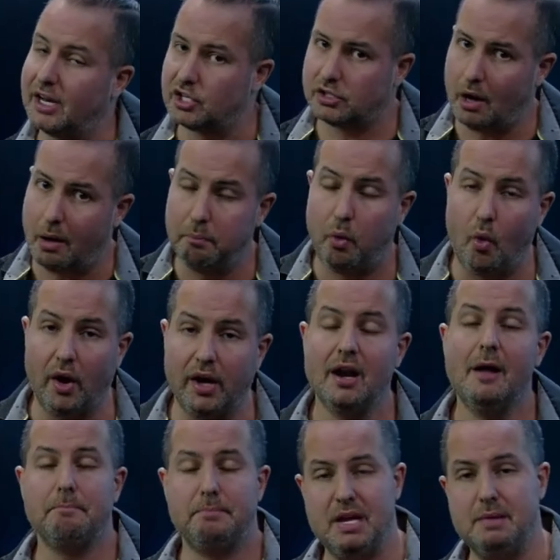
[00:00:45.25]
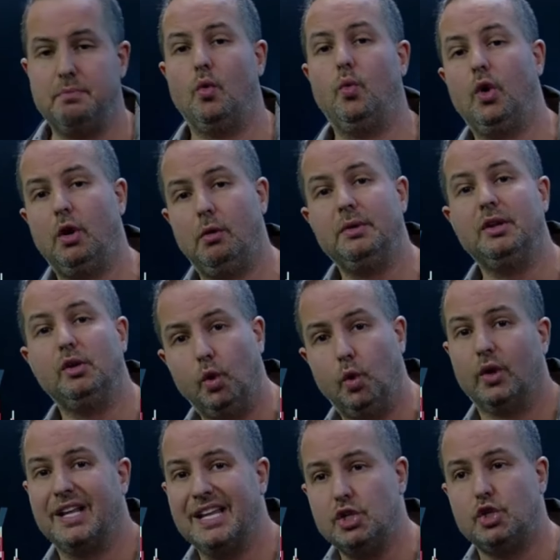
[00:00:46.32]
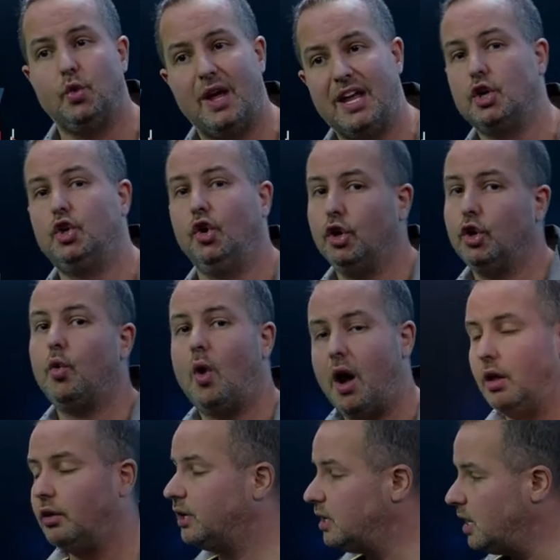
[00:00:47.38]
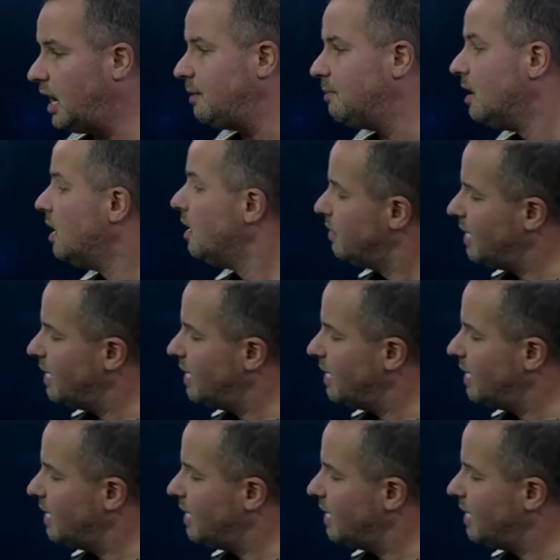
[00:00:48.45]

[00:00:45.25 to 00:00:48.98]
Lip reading: At some point, people will be lured into a good quality name.